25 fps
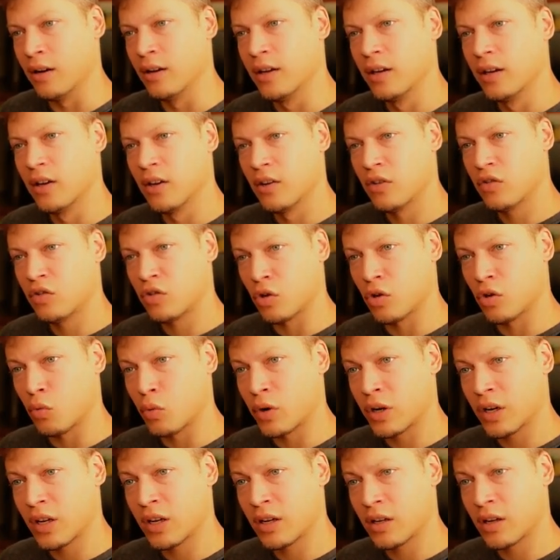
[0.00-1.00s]
So,
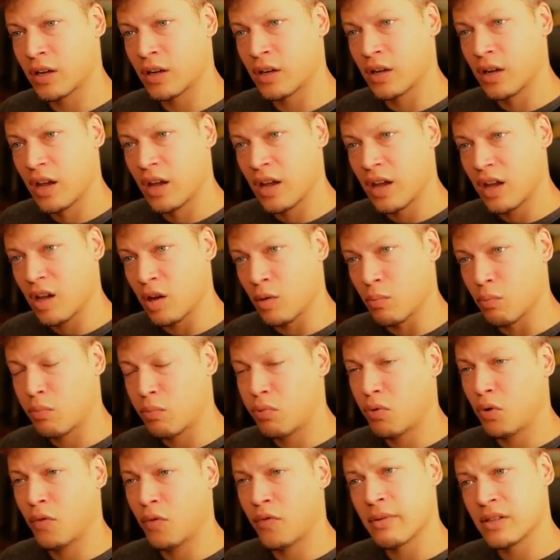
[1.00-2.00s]
we're going to
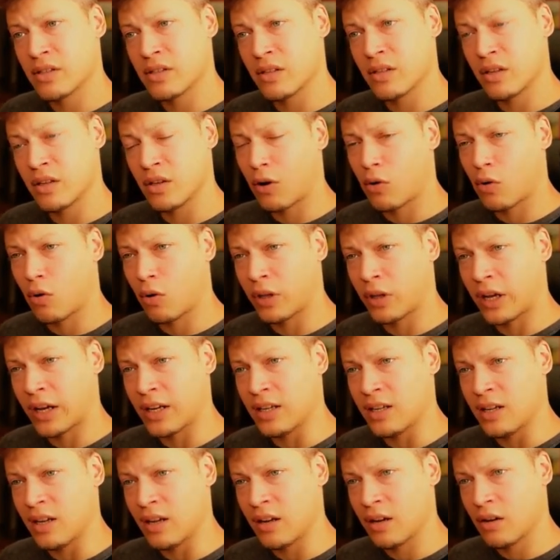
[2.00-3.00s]
improve on that whole
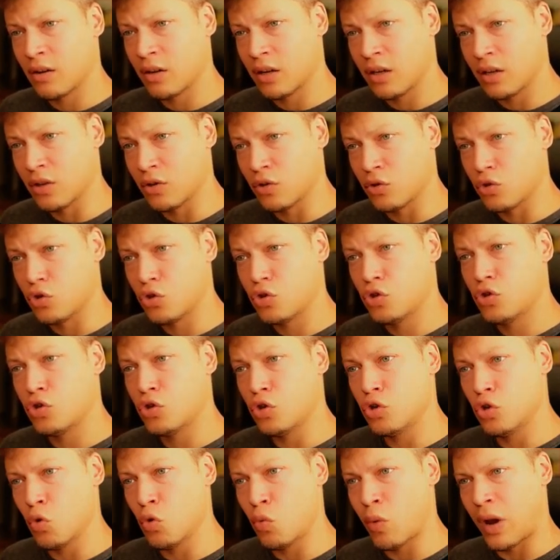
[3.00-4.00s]
idea in
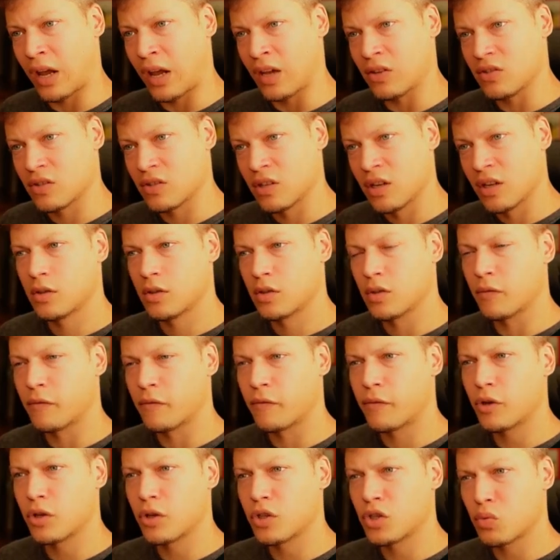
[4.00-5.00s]
2 ways.
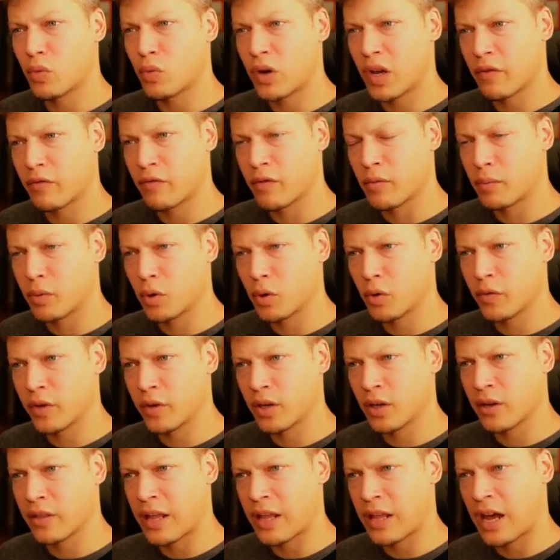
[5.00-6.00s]
First way of improving
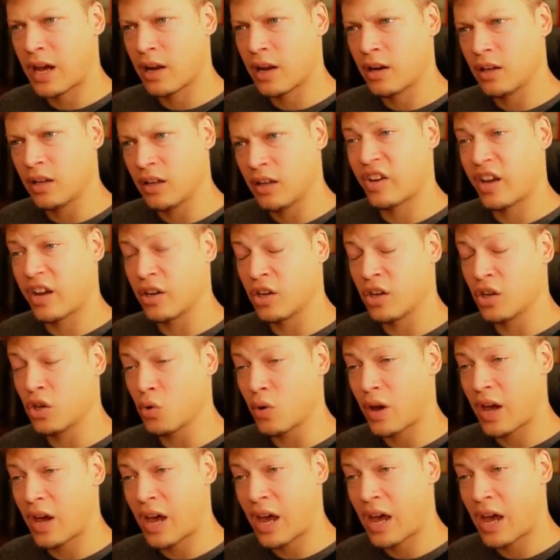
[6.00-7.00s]
on that is you
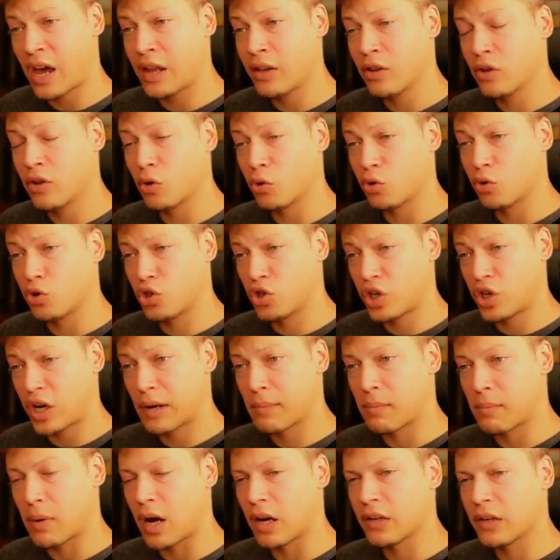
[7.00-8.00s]
add those
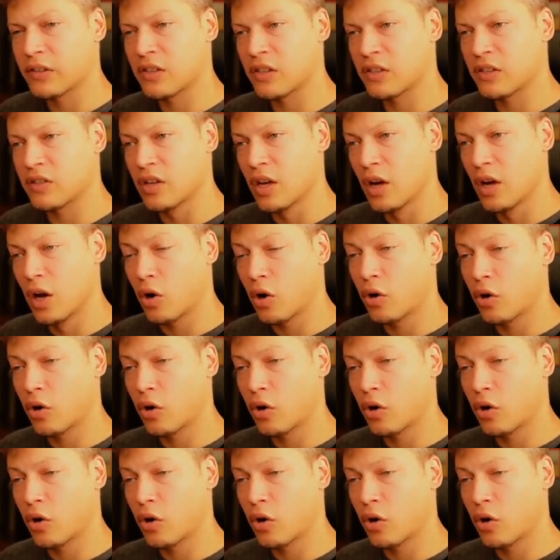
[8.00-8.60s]
checkboxes on an